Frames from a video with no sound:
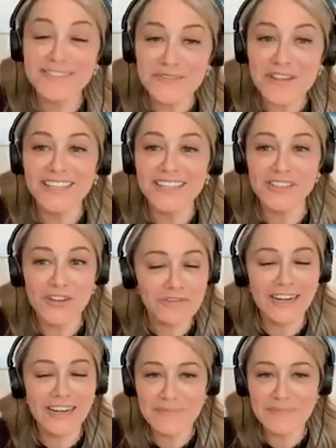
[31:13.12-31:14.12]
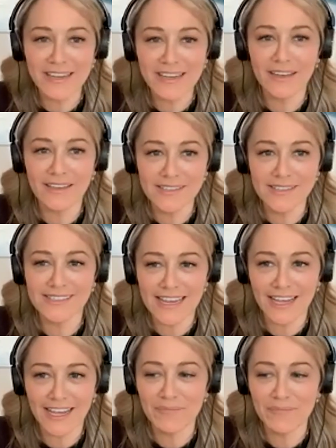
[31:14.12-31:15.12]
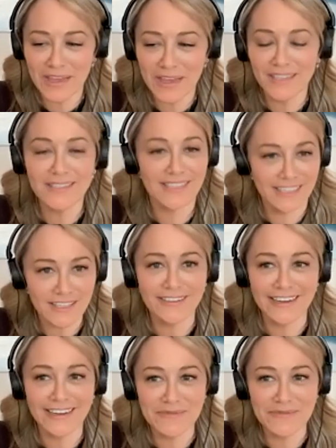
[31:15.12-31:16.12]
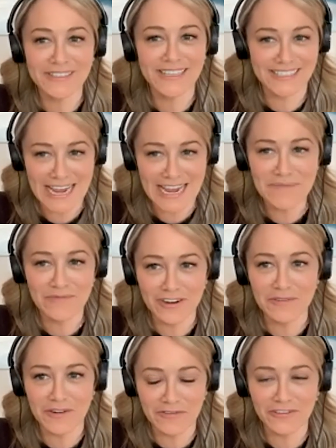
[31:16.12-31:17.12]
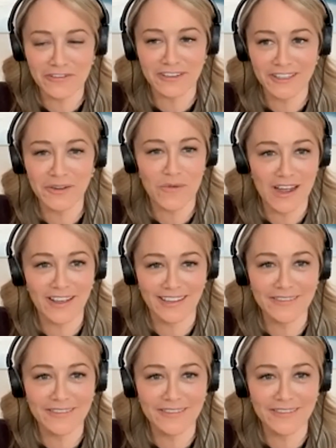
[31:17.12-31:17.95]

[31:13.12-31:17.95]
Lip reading: It's so funny because Ben Stiller, it was the same for a little while.